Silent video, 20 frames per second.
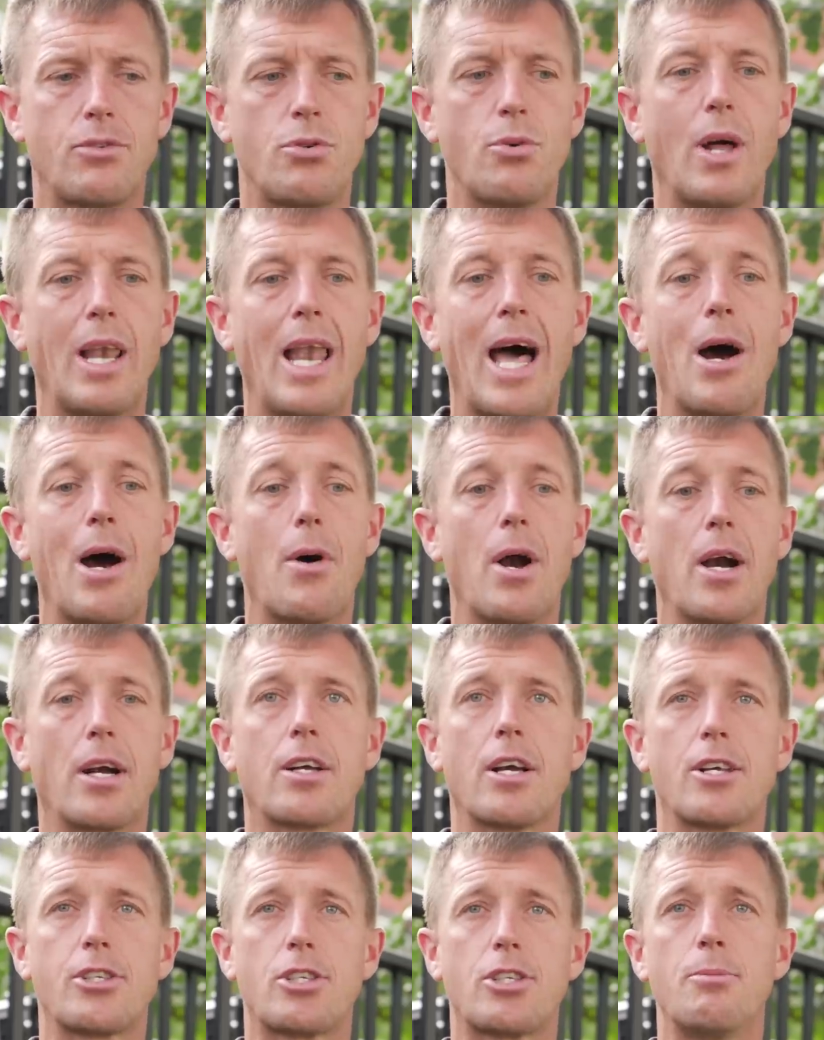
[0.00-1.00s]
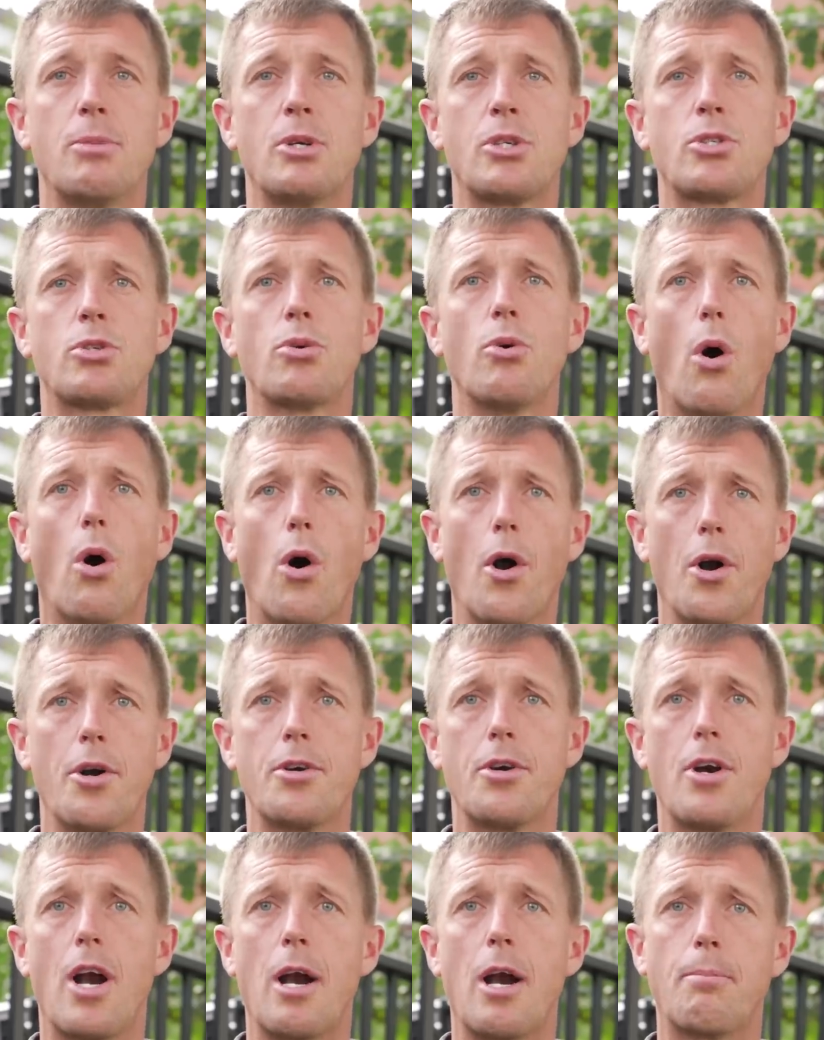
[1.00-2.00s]
to allow our customers to
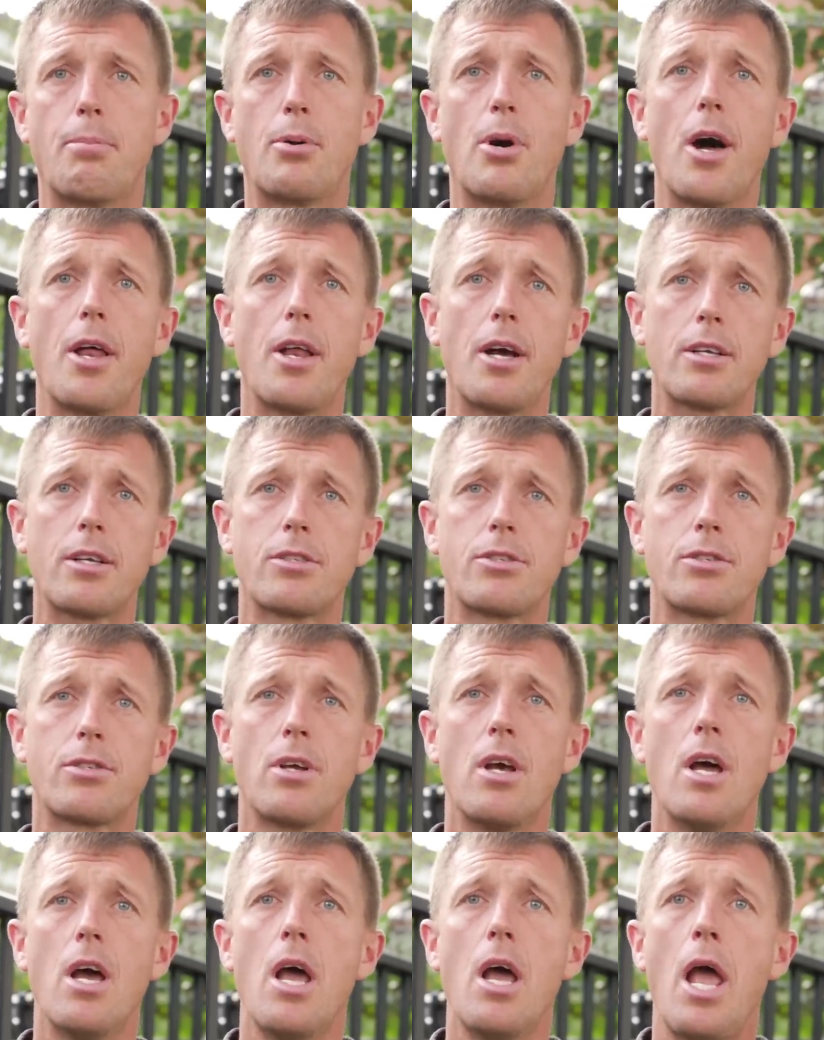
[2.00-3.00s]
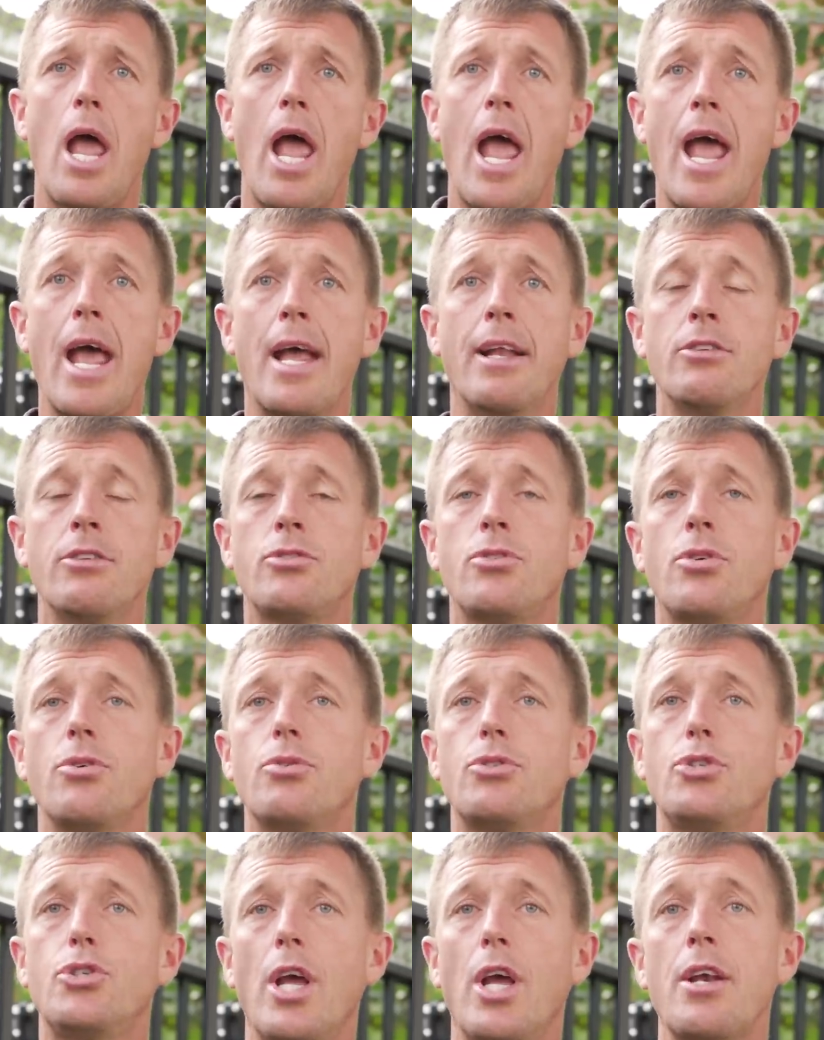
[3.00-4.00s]
order our products and to
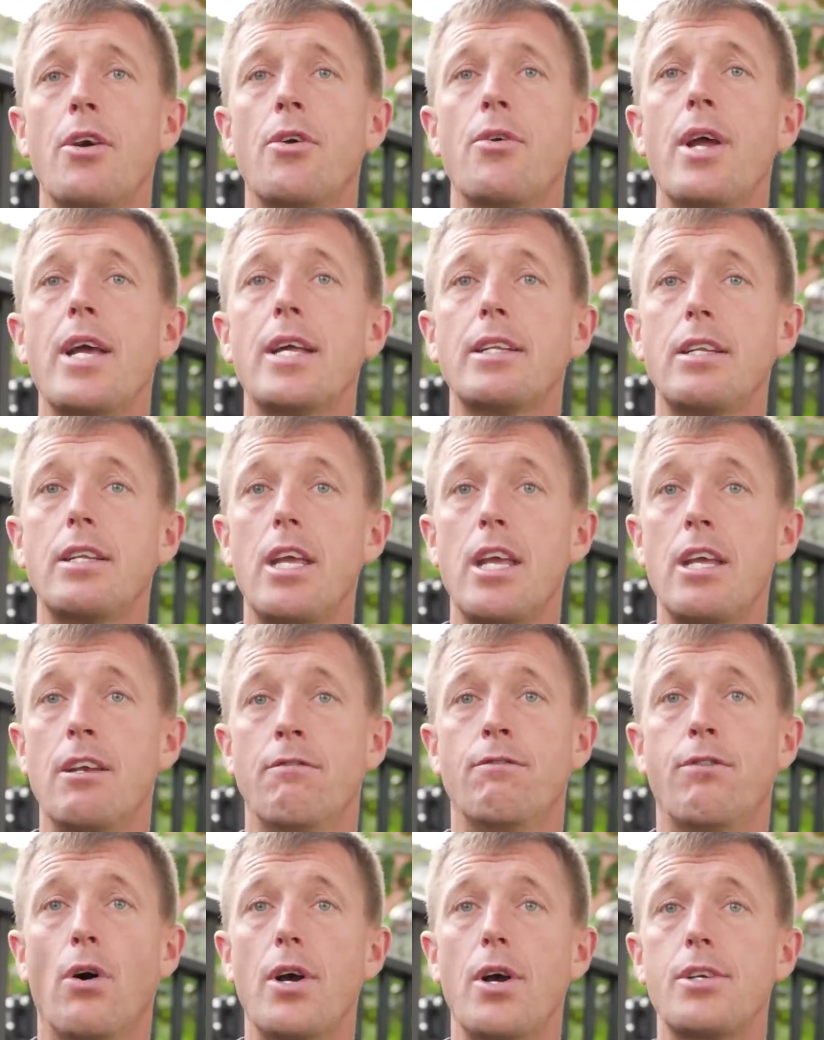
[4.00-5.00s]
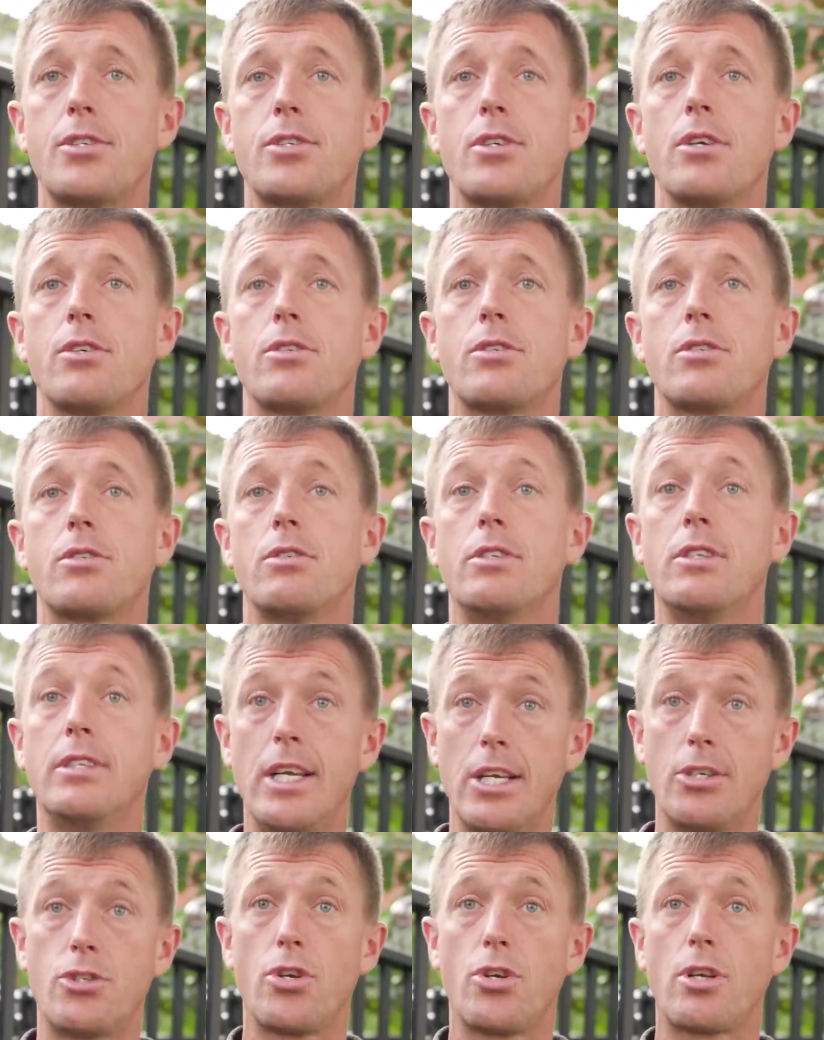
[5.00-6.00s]
generate invoices
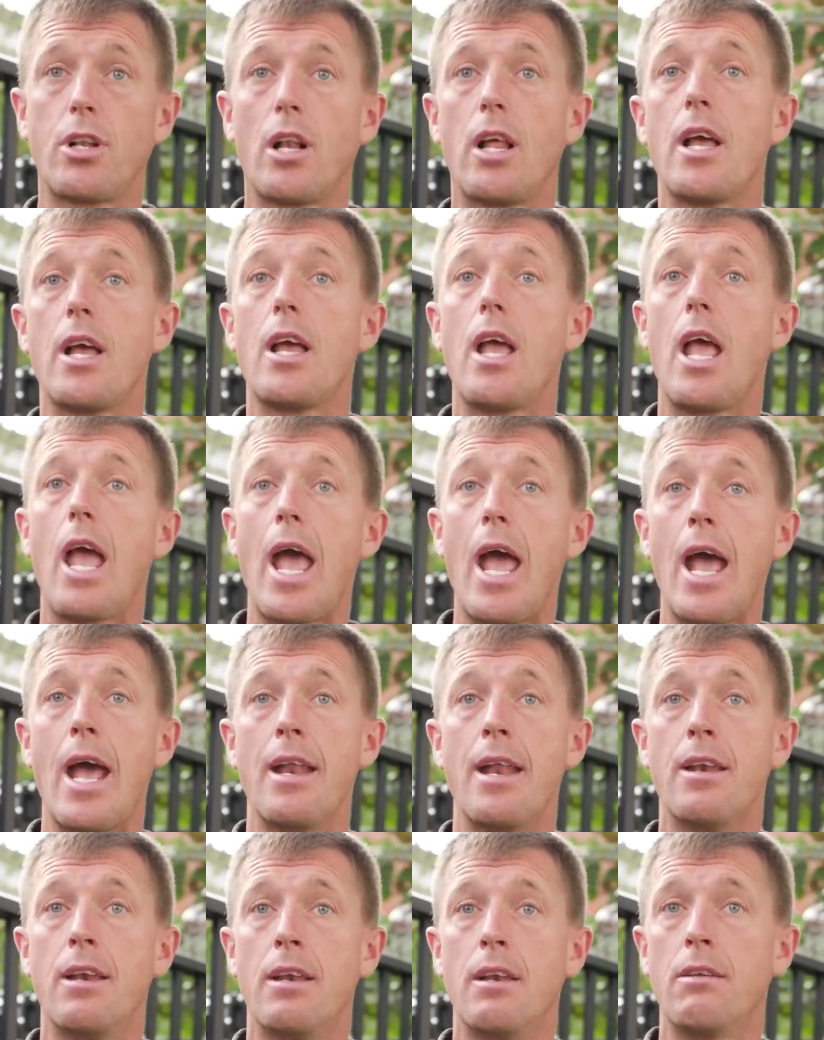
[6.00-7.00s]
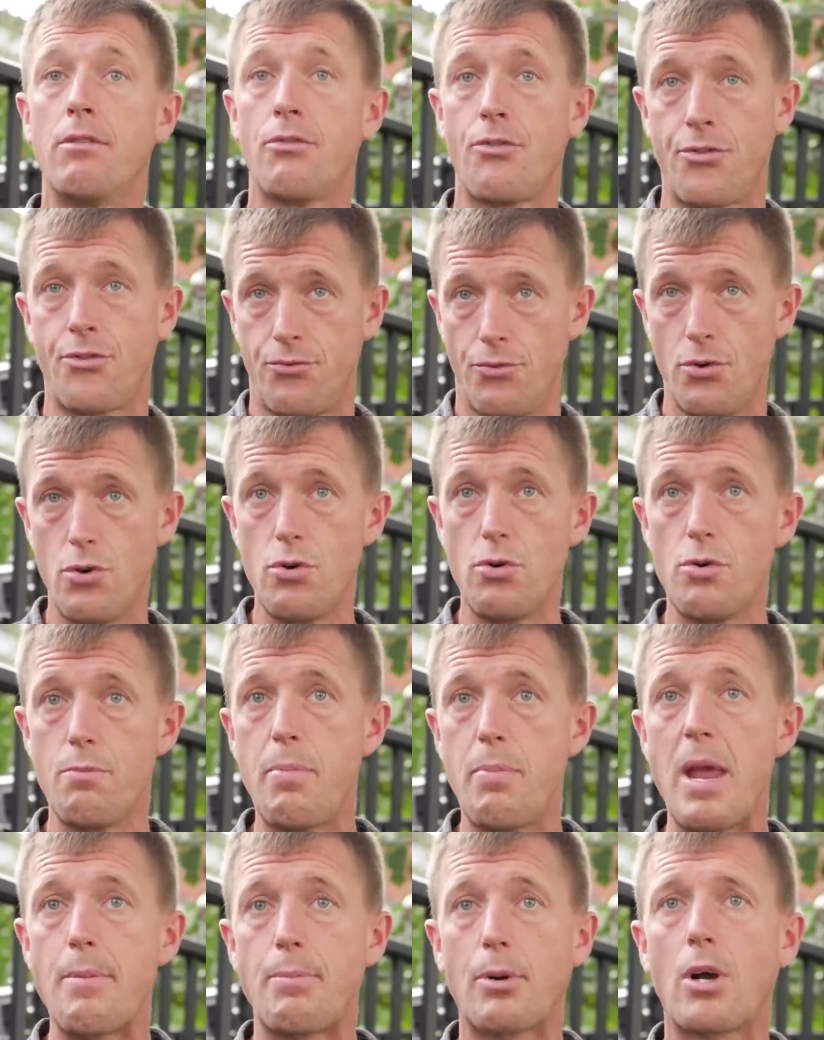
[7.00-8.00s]
digitally and through
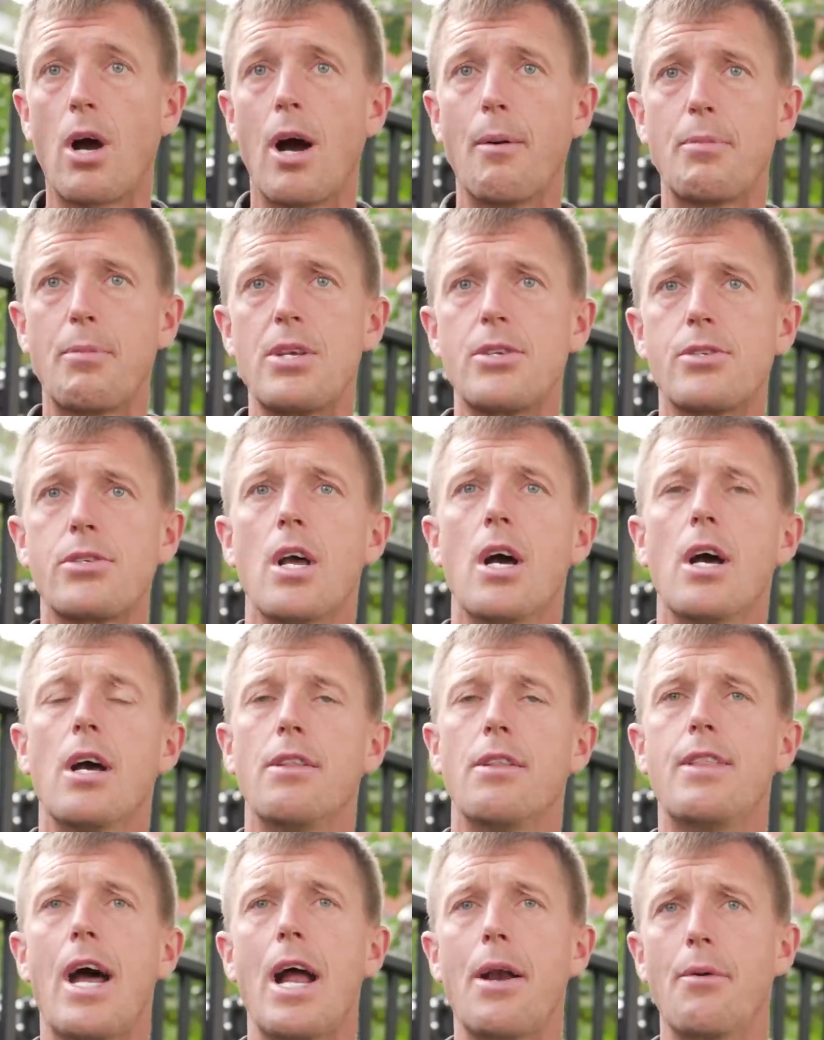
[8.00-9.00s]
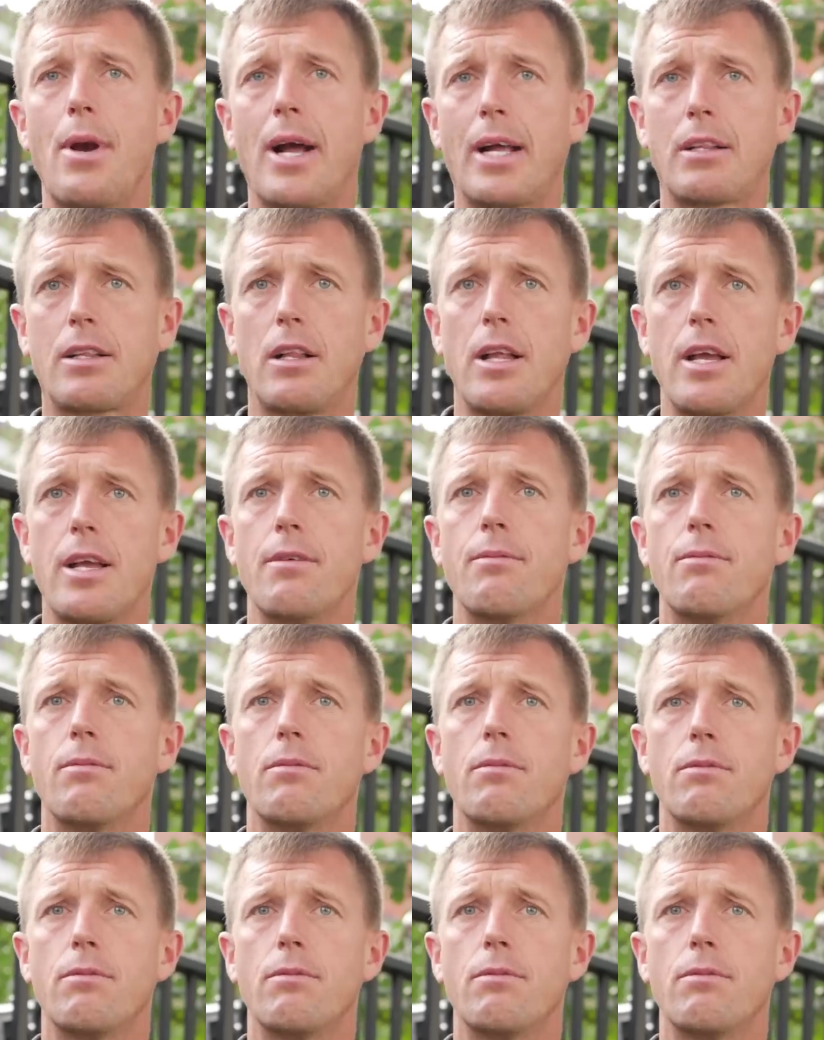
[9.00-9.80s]
paper copies directly